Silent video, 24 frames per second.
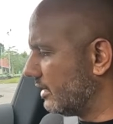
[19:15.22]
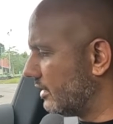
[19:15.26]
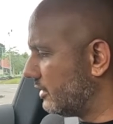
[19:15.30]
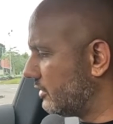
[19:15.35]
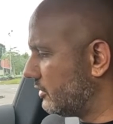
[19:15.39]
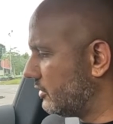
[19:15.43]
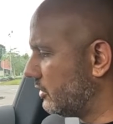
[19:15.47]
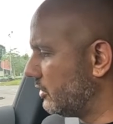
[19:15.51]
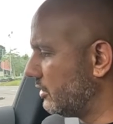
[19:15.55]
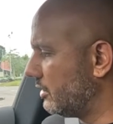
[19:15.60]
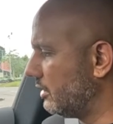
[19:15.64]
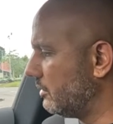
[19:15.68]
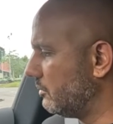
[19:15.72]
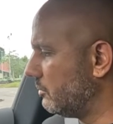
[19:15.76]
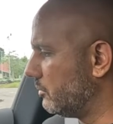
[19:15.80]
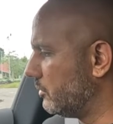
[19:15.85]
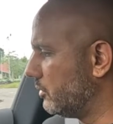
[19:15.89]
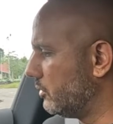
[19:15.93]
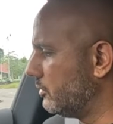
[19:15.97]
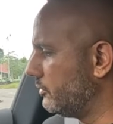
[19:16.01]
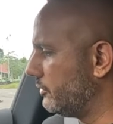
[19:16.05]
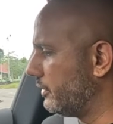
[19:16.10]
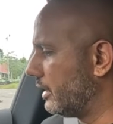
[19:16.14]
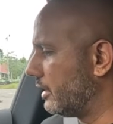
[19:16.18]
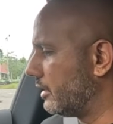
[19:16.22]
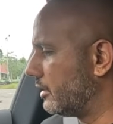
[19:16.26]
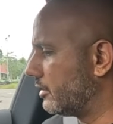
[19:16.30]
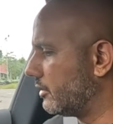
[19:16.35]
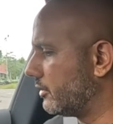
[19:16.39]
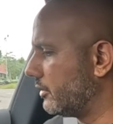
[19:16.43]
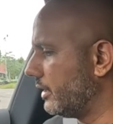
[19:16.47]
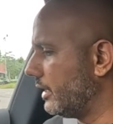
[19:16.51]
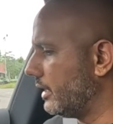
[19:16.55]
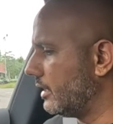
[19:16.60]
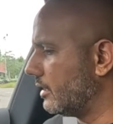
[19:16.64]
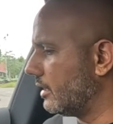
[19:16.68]
it shouldn't move and
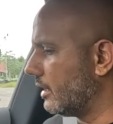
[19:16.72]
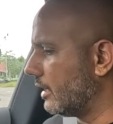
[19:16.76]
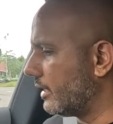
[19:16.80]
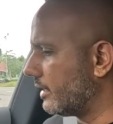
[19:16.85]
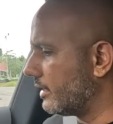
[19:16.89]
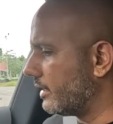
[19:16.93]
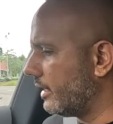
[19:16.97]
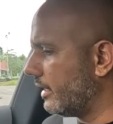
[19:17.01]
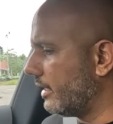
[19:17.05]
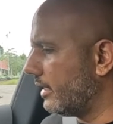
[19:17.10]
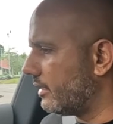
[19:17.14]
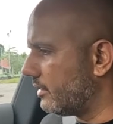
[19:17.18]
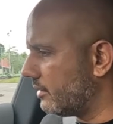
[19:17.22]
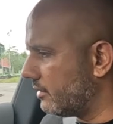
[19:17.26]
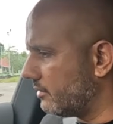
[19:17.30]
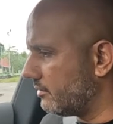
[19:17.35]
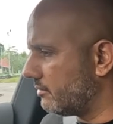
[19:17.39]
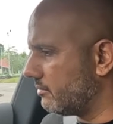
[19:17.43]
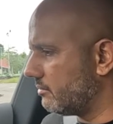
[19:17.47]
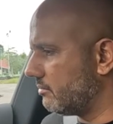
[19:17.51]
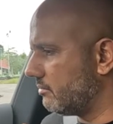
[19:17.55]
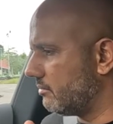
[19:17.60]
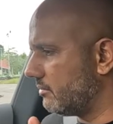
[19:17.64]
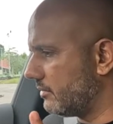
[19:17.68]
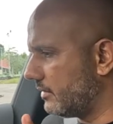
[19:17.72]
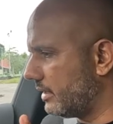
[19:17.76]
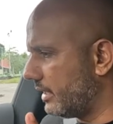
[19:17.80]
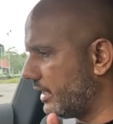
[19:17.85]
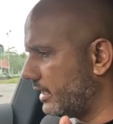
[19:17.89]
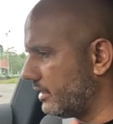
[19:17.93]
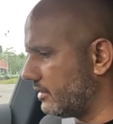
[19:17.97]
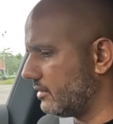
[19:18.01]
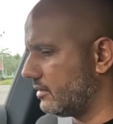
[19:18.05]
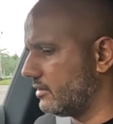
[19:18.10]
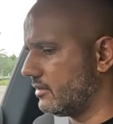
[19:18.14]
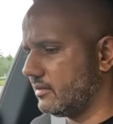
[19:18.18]
creak like that.
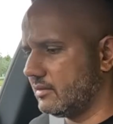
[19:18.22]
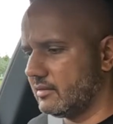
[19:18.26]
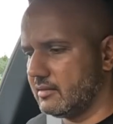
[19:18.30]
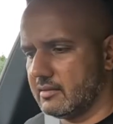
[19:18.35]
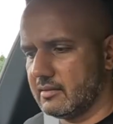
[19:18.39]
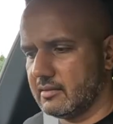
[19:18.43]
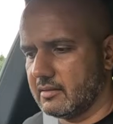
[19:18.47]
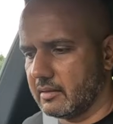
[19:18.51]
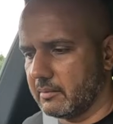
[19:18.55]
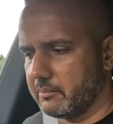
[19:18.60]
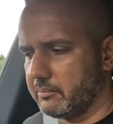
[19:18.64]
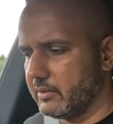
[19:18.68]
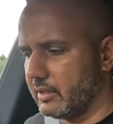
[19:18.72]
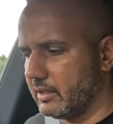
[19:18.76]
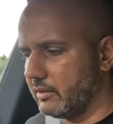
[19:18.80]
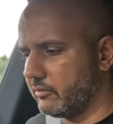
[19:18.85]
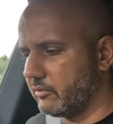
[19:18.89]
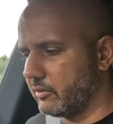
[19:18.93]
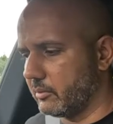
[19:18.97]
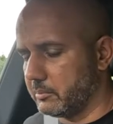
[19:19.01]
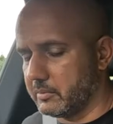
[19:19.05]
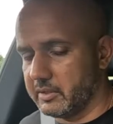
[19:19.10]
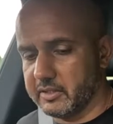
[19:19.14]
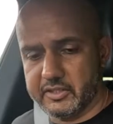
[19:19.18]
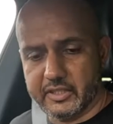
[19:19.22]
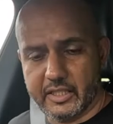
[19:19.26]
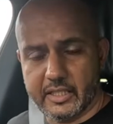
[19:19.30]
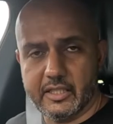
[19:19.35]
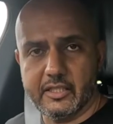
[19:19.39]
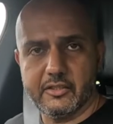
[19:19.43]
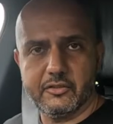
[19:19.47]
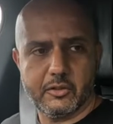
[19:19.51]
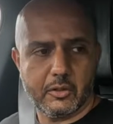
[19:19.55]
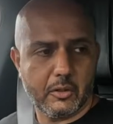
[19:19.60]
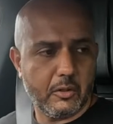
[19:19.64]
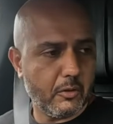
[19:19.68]
That's something for
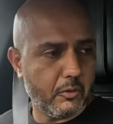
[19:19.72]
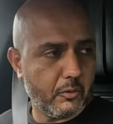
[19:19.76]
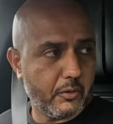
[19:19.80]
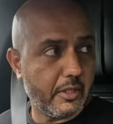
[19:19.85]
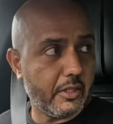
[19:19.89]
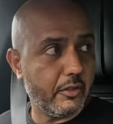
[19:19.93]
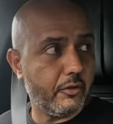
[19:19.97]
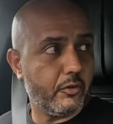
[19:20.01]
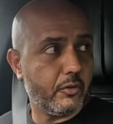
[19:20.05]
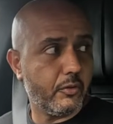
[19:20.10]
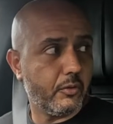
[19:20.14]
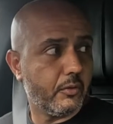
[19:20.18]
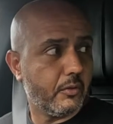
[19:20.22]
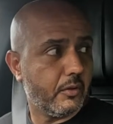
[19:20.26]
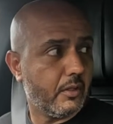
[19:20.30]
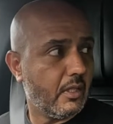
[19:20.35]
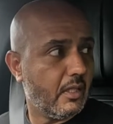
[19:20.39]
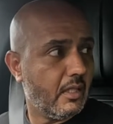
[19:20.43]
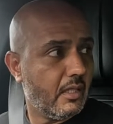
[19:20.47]
Mercedes to look into.